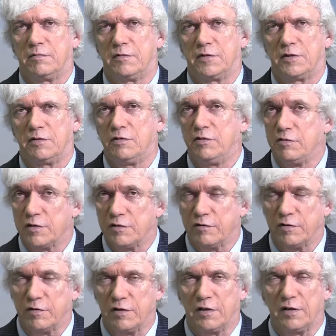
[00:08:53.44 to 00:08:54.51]
so
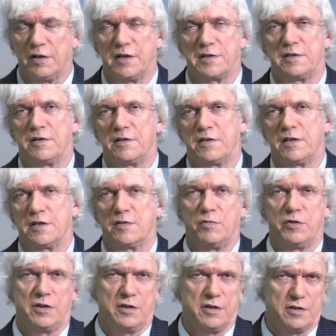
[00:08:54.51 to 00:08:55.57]
useful as an
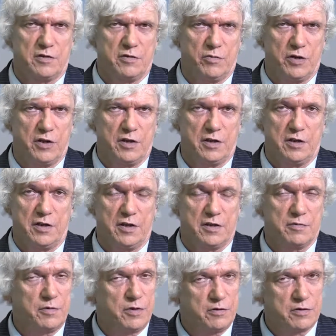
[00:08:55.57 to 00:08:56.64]
adjustment instrument
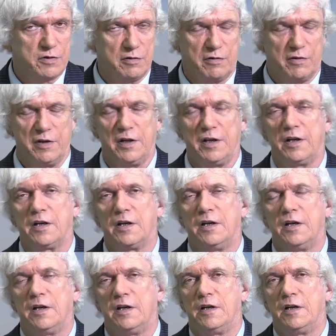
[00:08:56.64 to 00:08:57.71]
as we used to think.
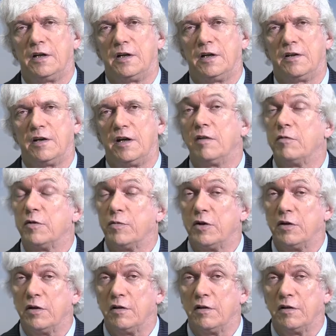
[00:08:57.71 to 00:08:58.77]
And then it would be
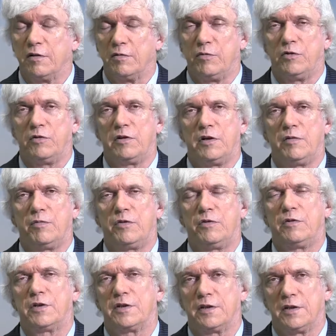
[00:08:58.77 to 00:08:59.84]
all the more
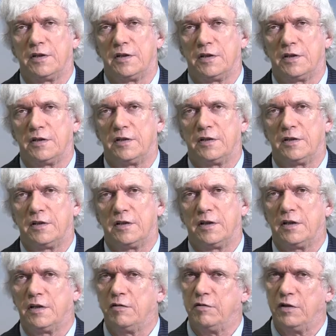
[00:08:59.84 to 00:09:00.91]
important
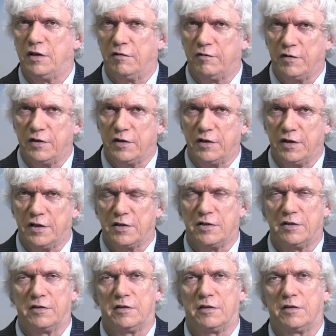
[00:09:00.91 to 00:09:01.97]
that you have
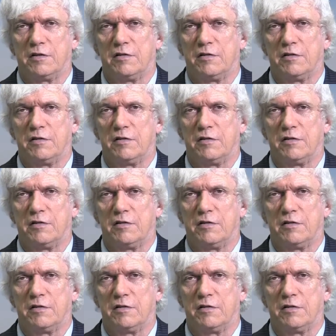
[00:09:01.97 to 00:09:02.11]
international